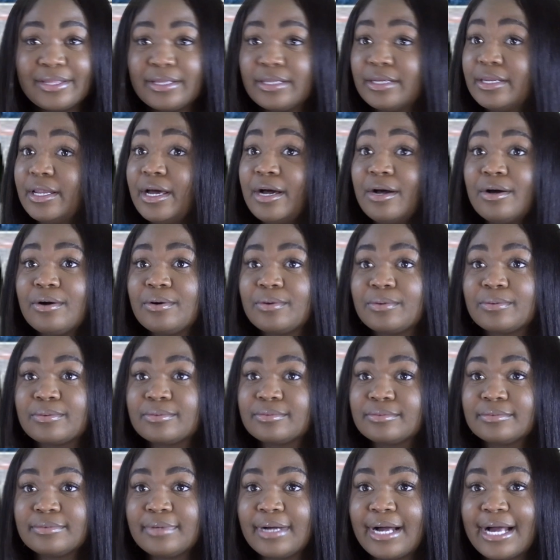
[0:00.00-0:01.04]
No,
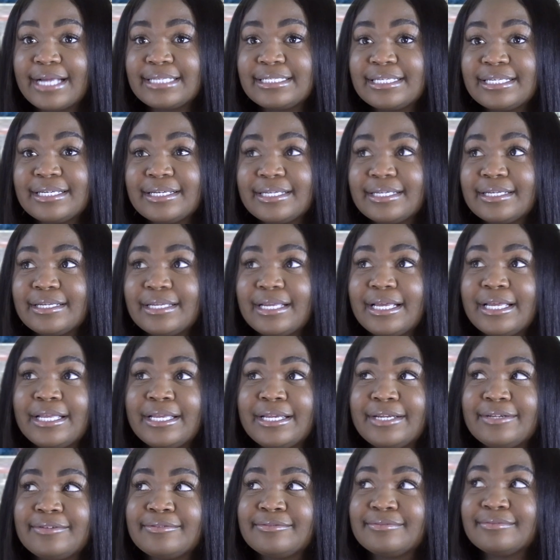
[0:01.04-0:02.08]
I did it
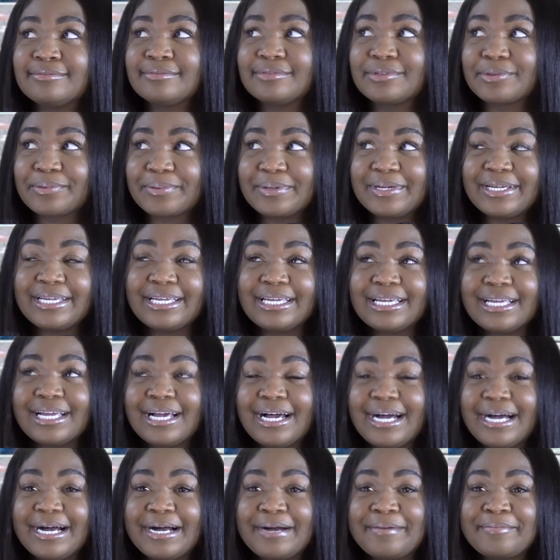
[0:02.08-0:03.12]
in three
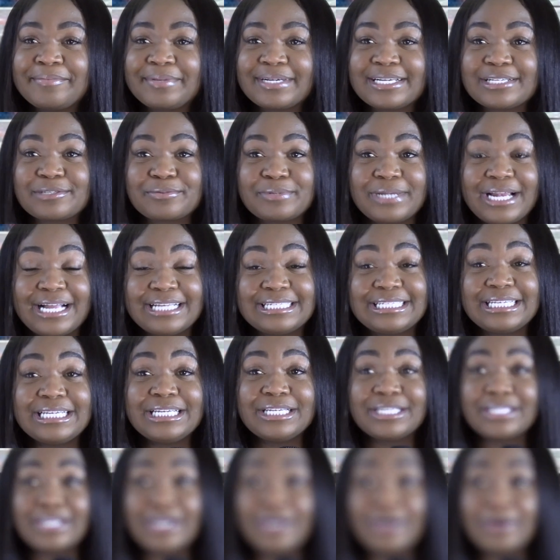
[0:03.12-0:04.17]
because what I
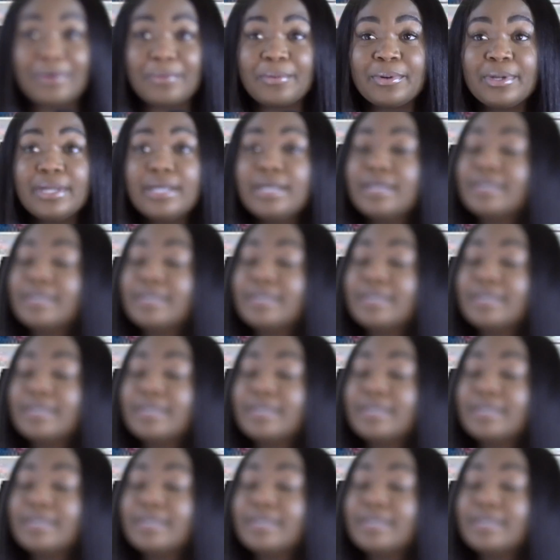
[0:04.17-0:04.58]
didn't know,